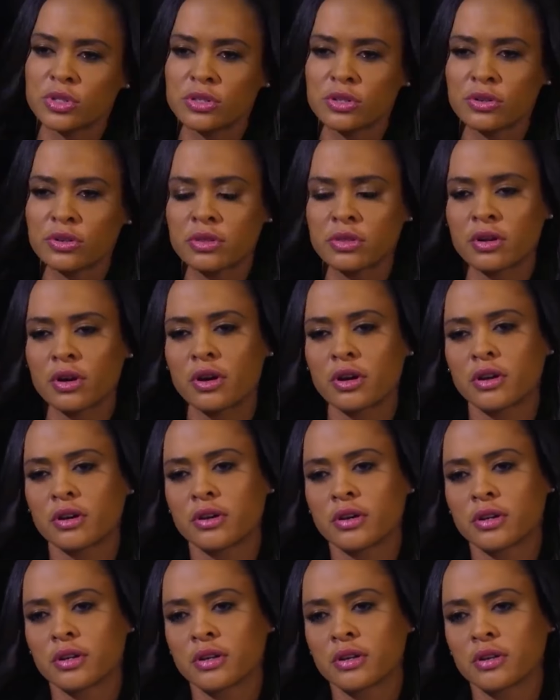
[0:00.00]
What's your thought
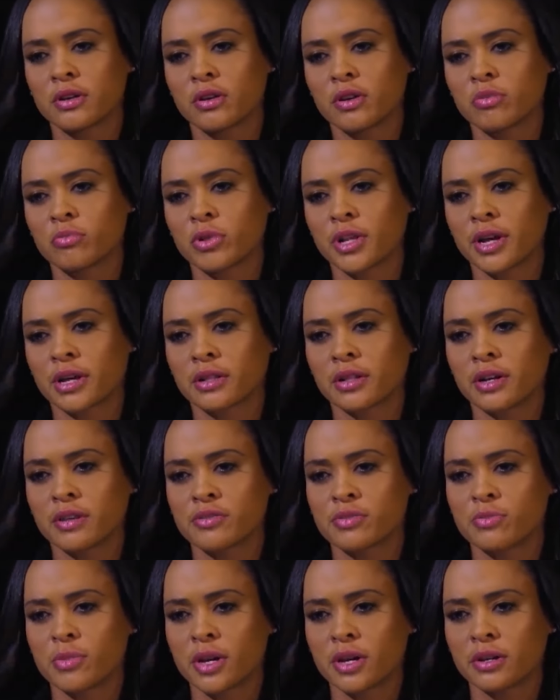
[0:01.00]
on Black
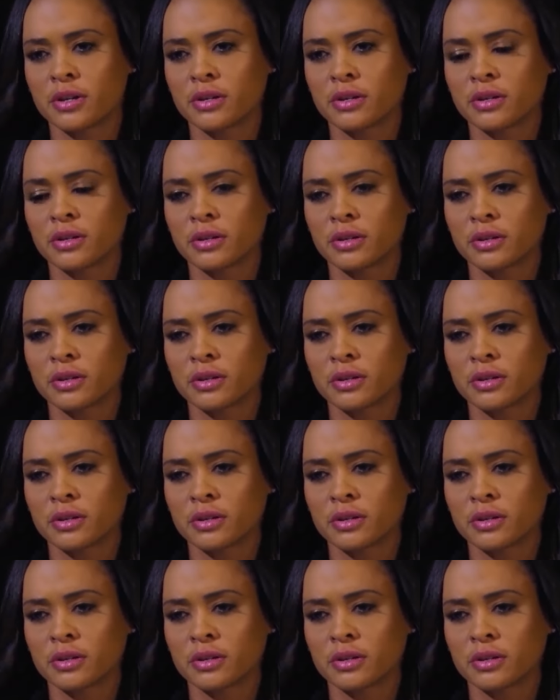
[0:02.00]
Lives Matter?